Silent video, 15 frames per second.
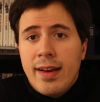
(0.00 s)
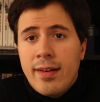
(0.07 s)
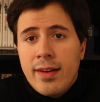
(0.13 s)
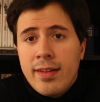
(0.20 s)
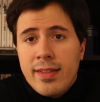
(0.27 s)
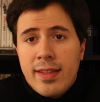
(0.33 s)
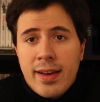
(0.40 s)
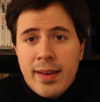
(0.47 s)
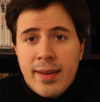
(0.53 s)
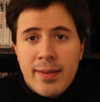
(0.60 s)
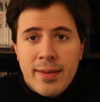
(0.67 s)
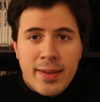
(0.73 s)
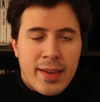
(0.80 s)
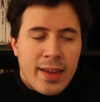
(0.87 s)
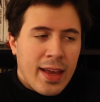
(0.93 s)
Unless
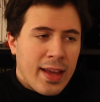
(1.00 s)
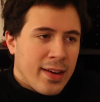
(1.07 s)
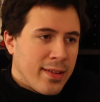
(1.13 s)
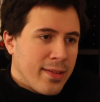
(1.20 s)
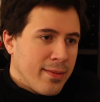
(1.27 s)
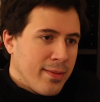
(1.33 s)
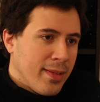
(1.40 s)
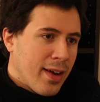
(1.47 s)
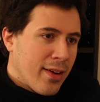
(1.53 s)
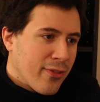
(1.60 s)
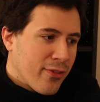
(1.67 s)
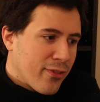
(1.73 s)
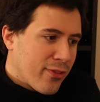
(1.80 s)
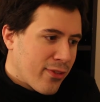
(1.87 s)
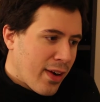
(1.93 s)
I gain enough
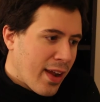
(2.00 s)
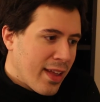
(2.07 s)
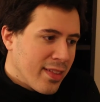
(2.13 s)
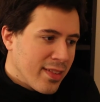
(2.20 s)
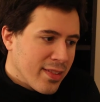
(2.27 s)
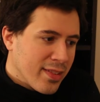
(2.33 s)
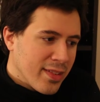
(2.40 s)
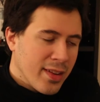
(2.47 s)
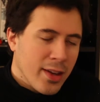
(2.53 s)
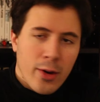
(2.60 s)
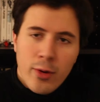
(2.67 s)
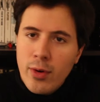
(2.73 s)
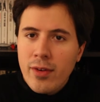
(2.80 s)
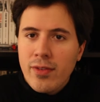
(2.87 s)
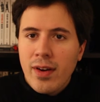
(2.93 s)
friends
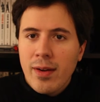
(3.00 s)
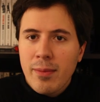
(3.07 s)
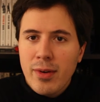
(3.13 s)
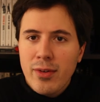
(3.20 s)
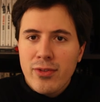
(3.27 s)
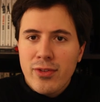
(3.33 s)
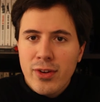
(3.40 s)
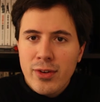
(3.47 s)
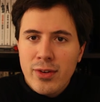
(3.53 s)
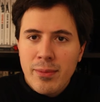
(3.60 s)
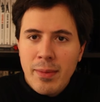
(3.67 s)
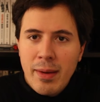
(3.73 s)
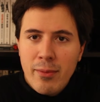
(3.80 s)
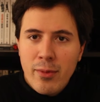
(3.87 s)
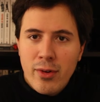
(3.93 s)
wherever I move to
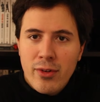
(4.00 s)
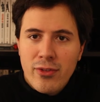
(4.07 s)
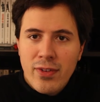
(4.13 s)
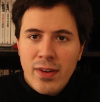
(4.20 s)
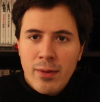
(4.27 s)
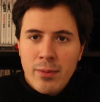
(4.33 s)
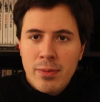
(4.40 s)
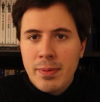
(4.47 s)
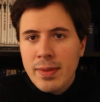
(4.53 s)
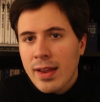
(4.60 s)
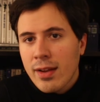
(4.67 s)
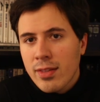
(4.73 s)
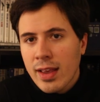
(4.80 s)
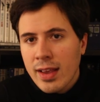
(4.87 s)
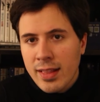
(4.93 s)
make more films, but
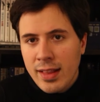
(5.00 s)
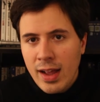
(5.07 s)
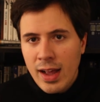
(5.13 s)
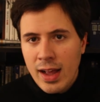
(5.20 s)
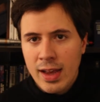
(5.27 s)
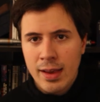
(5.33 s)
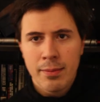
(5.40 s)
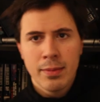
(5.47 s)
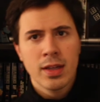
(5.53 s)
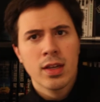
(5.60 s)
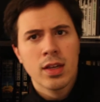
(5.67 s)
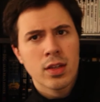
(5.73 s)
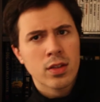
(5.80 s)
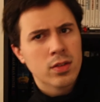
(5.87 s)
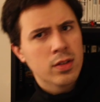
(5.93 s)
that'll take time.
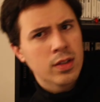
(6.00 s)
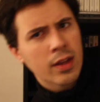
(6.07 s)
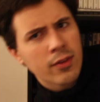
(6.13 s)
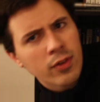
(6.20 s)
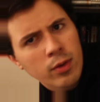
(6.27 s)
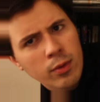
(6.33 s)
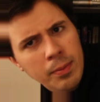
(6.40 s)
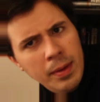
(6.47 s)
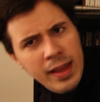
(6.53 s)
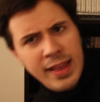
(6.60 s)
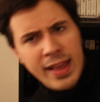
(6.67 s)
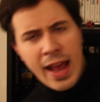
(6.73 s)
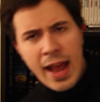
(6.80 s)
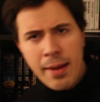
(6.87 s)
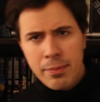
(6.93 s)
So it definitely would be a
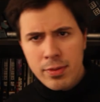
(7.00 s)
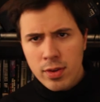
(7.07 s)
gap.